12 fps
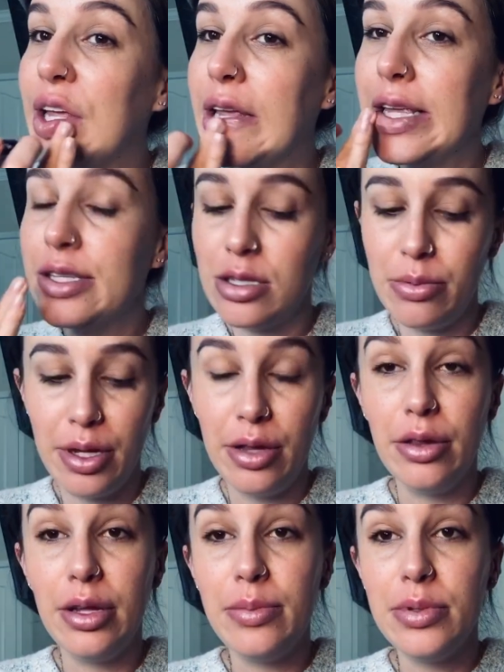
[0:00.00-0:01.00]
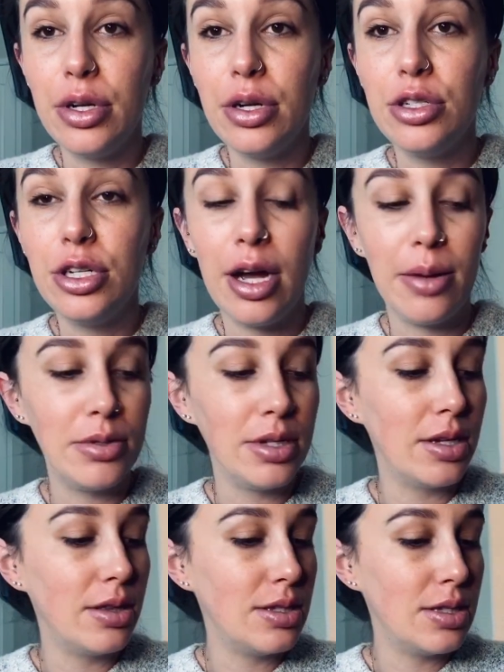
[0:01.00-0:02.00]
so my lips are chapped
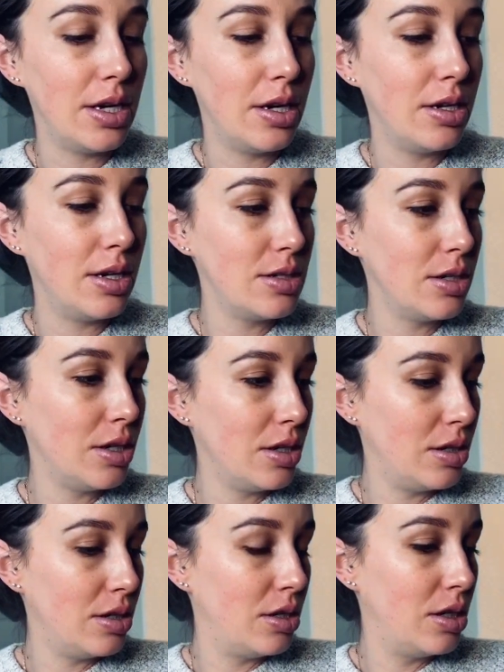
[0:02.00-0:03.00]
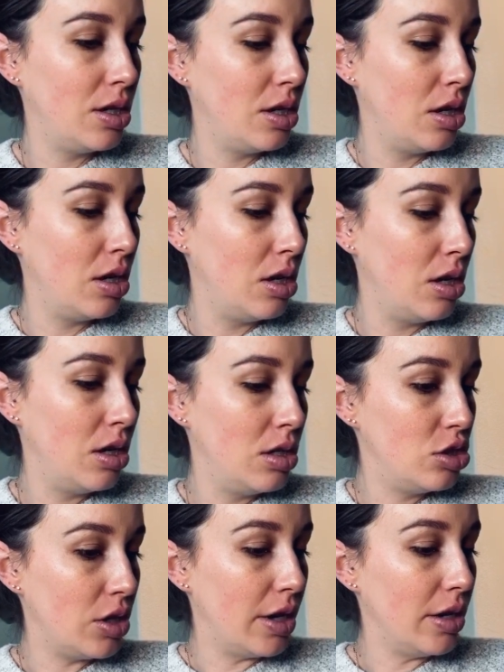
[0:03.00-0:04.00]
like the Sahara Desert.
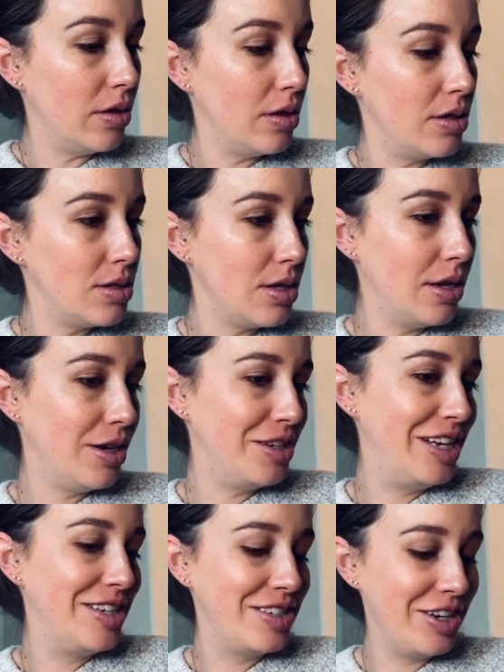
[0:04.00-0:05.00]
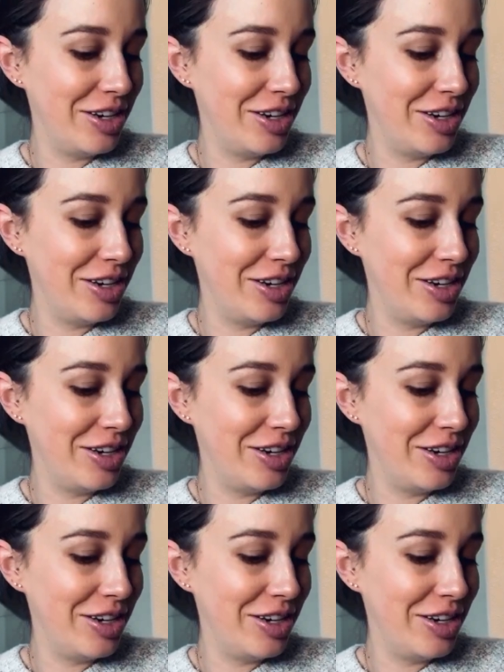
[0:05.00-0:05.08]
Drier than the Sahara Desert.